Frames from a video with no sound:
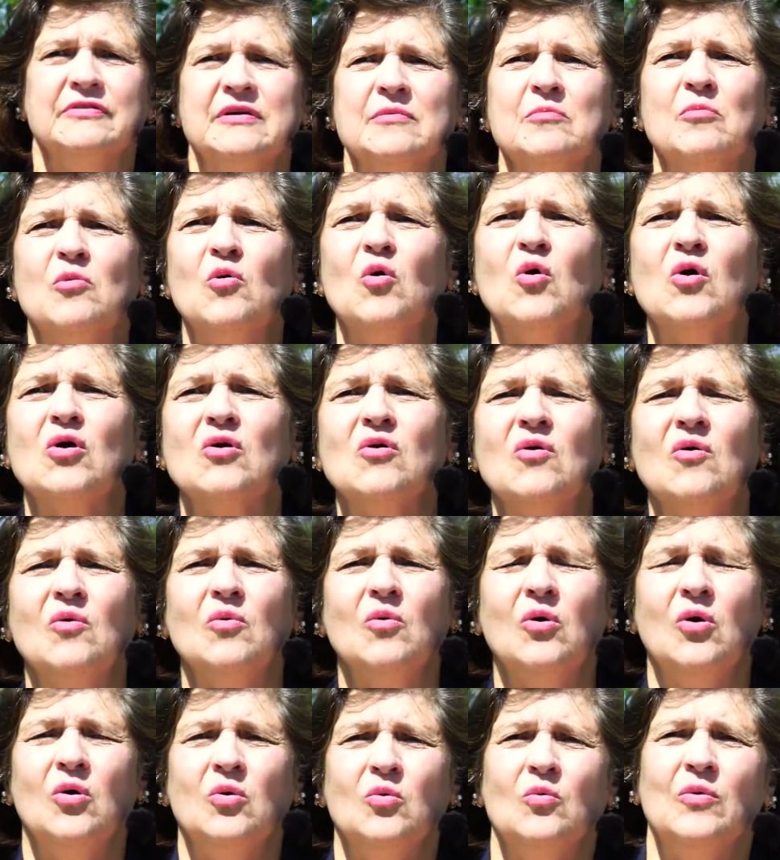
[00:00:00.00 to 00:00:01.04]
the
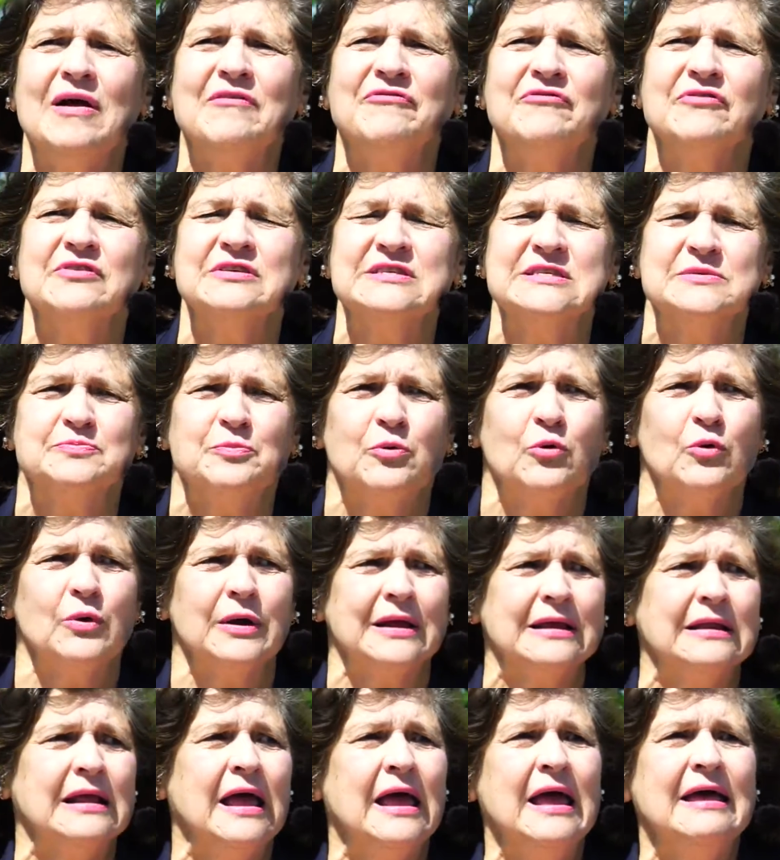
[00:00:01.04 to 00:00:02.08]
moral reference
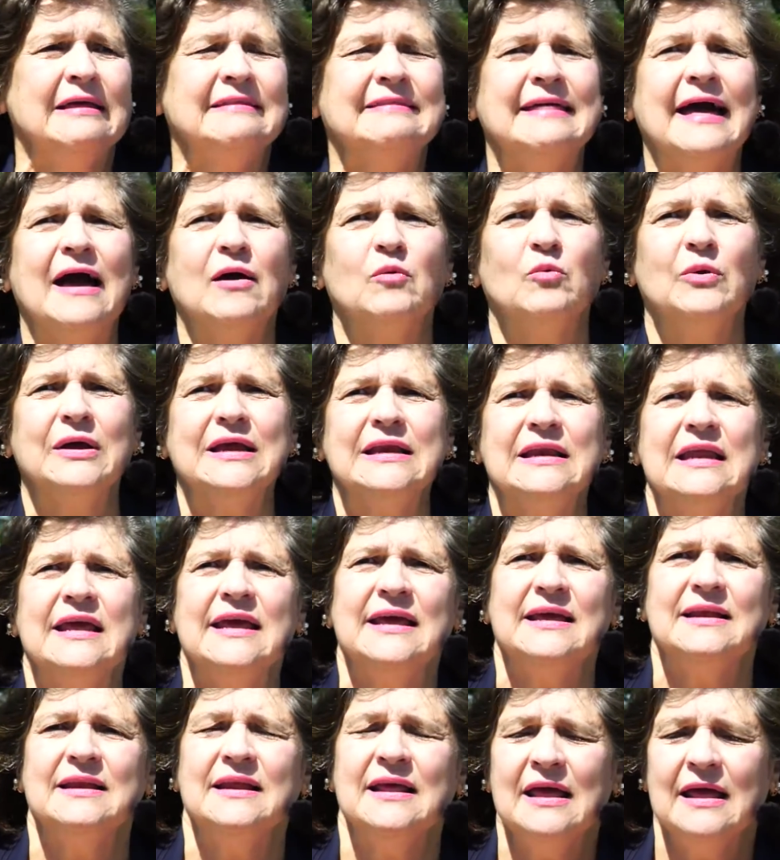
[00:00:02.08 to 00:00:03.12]
point that we
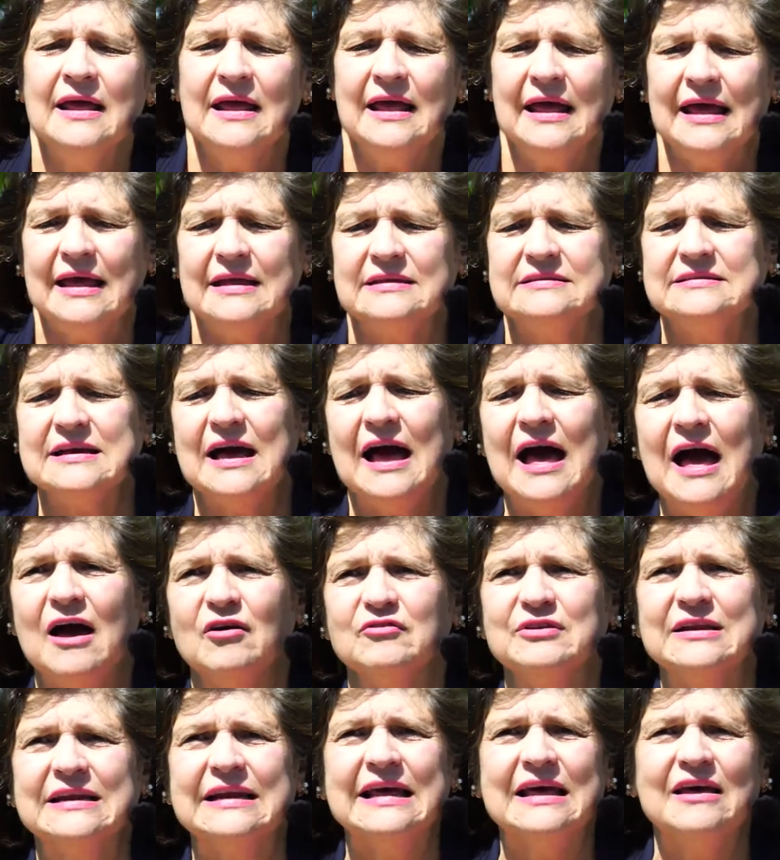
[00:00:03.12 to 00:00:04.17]
need into how
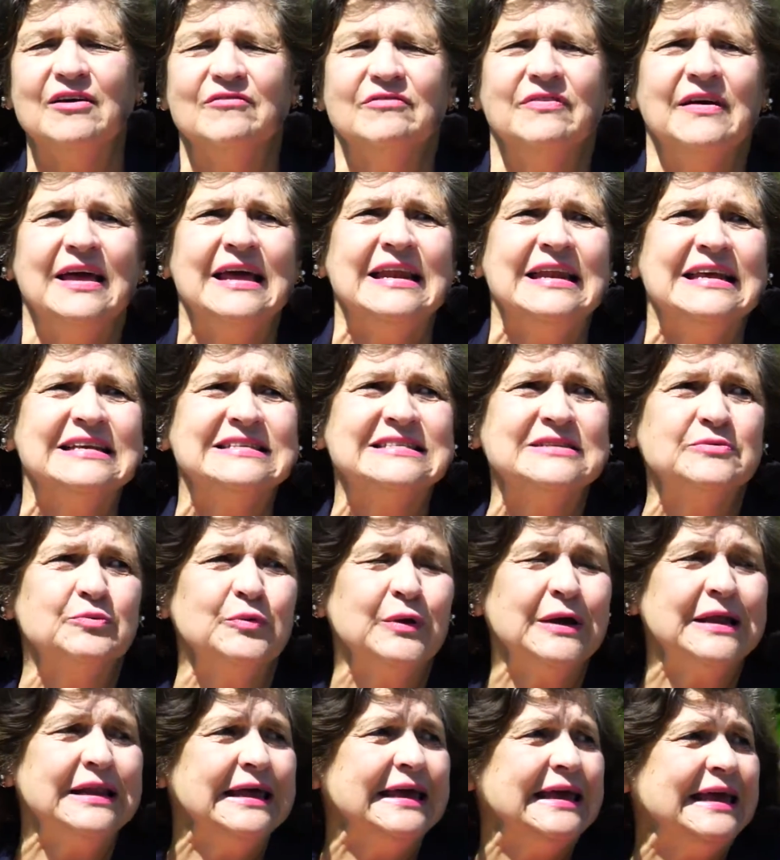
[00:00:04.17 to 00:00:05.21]
to live. And it's
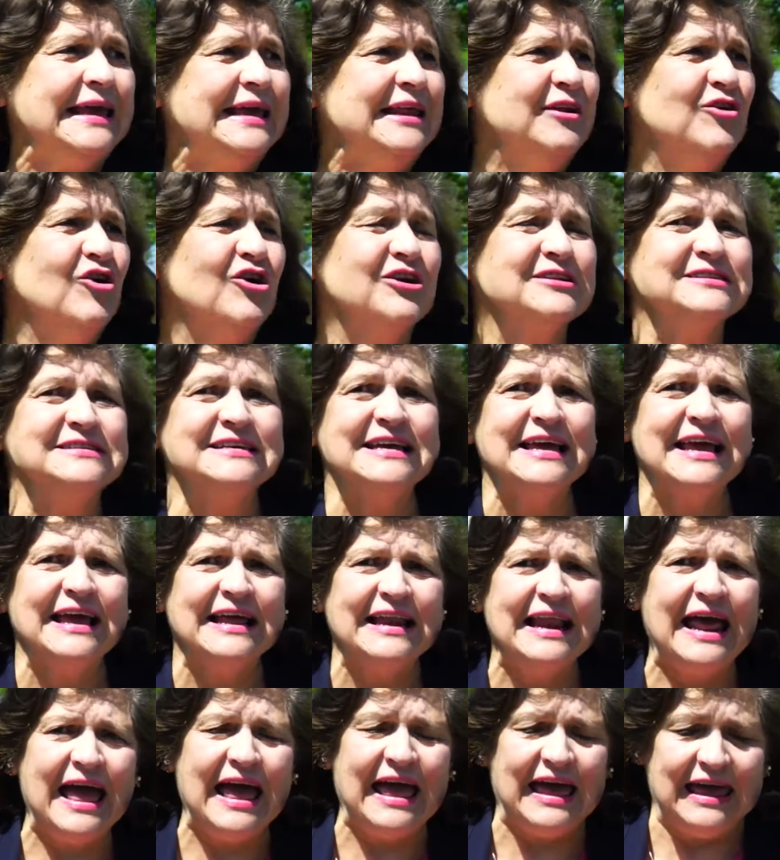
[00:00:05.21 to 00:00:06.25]
really in our
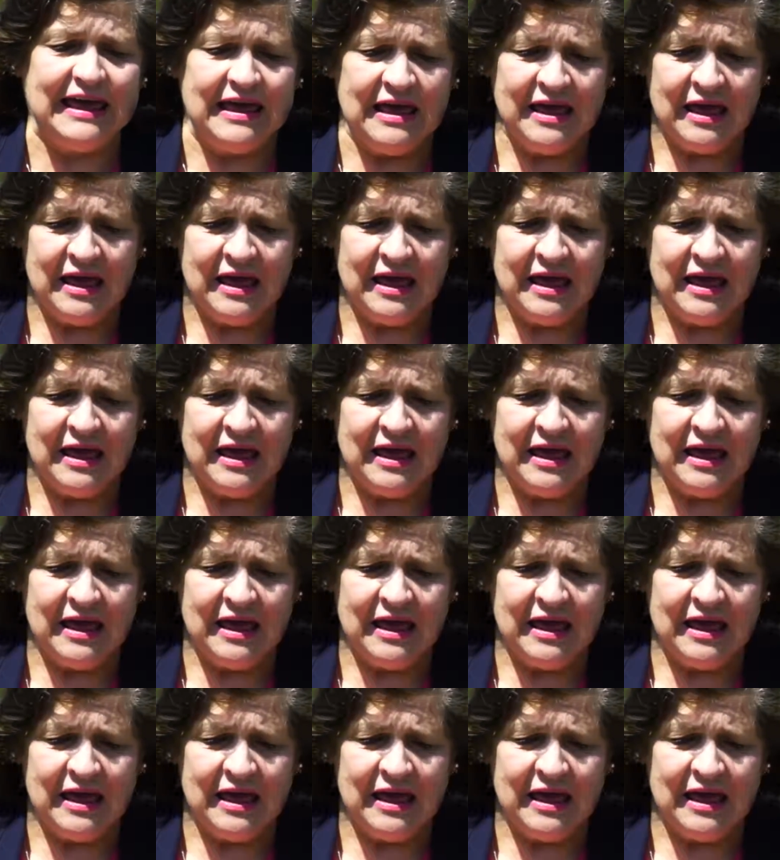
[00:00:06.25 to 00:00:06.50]
DNA.